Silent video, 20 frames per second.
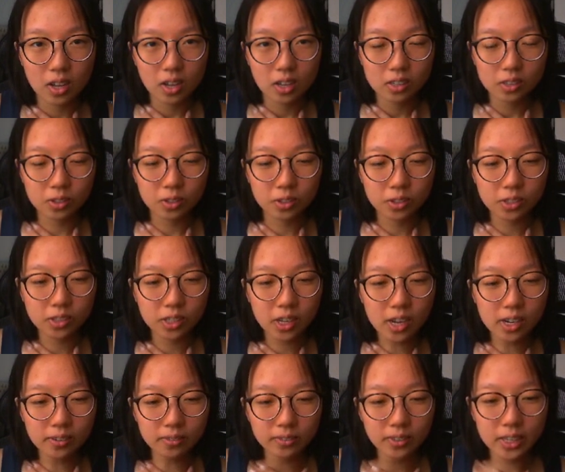So there's
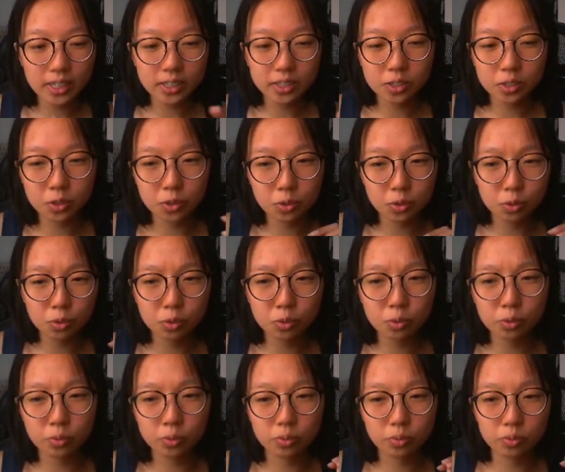kind of like
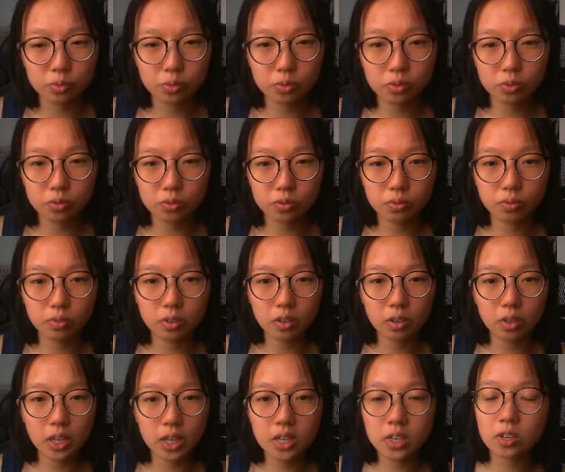two
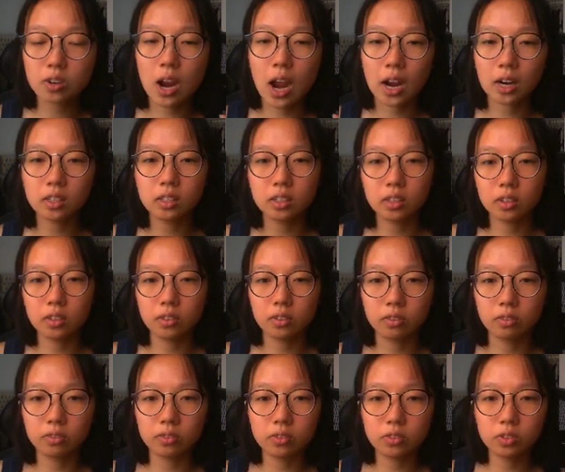interactive
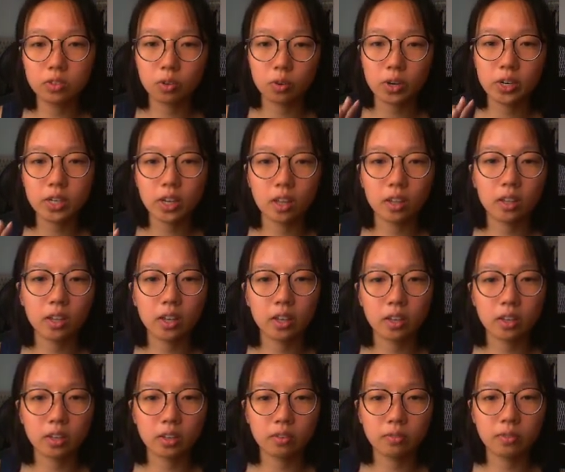
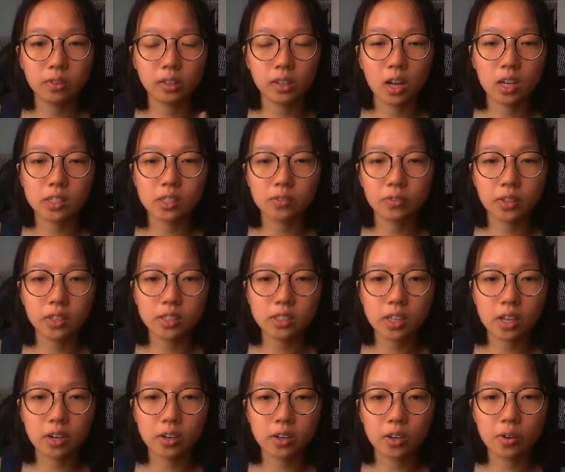storytelling philosophies
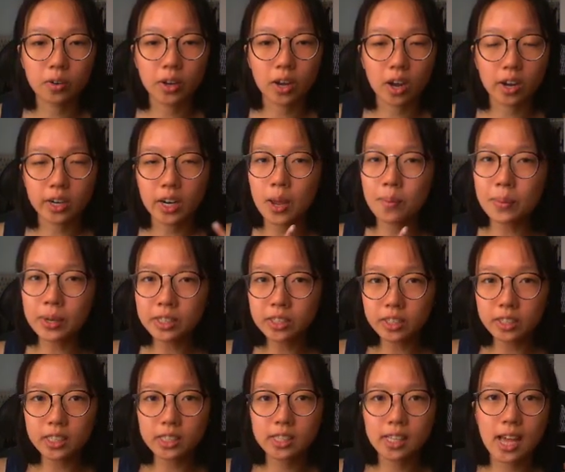that are going on. And I
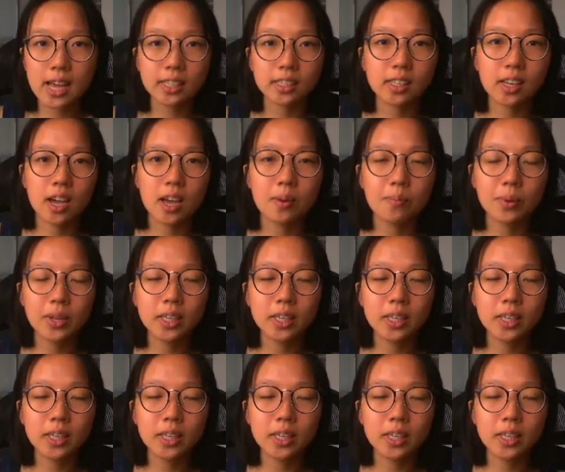mentioned this last time.